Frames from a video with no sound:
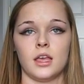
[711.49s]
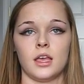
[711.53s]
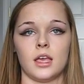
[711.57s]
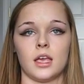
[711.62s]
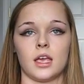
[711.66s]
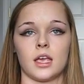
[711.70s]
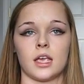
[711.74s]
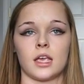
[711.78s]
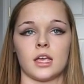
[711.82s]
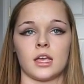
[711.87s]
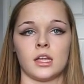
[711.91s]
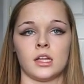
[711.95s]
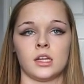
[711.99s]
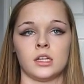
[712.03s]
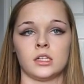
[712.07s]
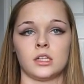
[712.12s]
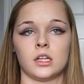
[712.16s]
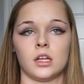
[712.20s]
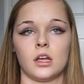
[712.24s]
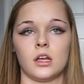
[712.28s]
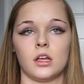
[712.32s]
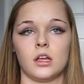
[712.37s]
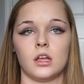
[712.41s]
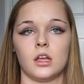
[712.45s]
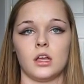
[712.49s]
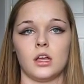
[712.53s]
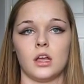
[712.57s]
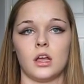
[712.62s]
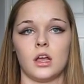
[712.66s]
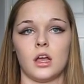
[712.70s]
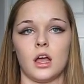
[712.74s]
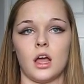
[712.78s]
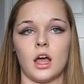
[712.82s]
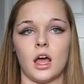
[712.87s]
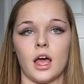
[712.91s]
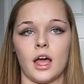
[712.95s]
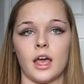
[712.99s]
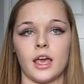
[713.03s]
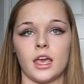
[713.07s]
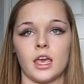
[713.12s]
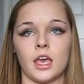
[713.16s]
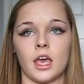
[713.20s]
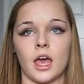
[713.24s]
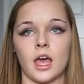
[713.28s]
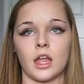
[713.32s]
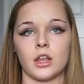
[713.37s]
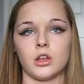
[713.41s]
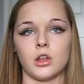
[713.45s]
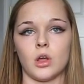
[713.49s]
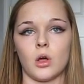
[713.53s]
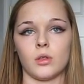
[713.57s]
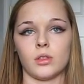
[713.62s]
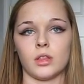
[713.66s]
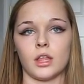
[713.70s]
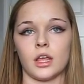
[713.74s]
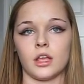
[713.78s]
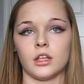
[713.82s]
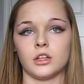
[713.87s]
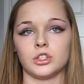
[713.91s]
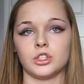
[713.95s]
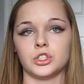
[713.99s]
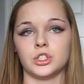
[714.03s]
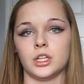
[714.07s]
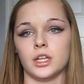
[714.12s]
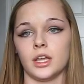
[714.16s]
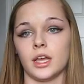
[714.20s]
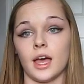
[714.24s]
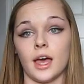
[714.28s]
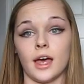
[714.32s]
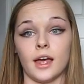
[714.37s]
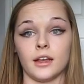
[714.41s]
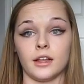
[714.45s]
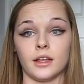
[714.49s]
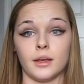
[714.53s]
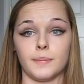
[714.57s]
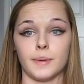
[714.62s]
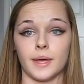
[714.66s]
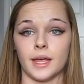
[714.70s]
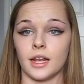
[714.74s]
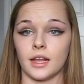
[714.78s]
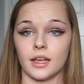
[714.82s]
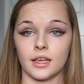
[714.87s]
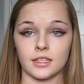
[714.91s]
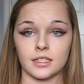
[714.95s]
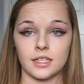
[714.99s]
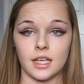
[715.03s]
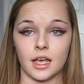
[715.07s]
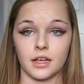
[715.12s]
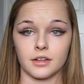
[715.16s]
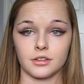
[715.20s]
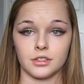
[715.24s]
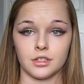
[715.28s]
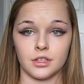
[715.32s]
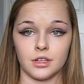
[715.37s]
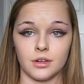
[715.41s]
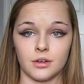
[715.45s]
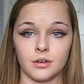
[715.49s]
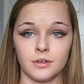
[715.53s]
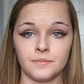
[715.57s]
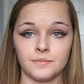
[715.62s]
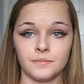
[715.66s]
and I had known that she had a panic attack too.